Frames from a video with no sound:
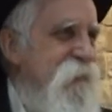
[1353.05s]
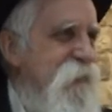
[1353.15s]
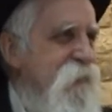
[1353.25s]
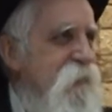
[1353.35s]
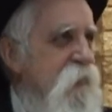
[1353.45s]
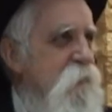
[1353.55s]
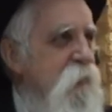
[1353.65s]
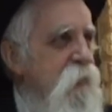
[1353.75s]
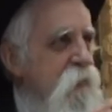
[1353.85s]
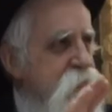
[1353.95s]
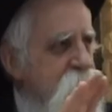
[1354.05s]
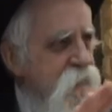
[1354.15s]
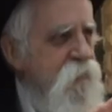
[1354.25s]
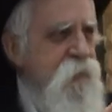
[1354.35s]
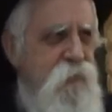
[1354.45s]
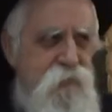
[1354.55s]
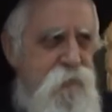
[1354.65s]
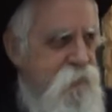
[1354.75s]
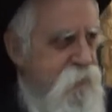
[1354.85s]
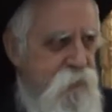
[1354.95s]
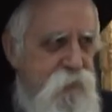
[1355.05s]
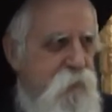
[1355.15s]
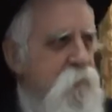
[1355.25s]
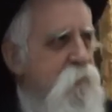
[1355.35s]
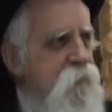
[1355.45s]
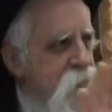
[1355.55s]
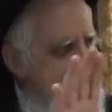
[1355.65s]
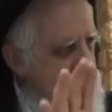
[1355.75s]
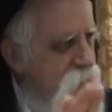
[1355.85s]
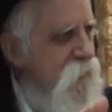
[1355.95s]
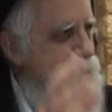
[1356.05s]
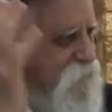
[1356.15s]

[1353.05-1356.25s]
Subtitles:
asleep. So there is not terrible. He'll wake up.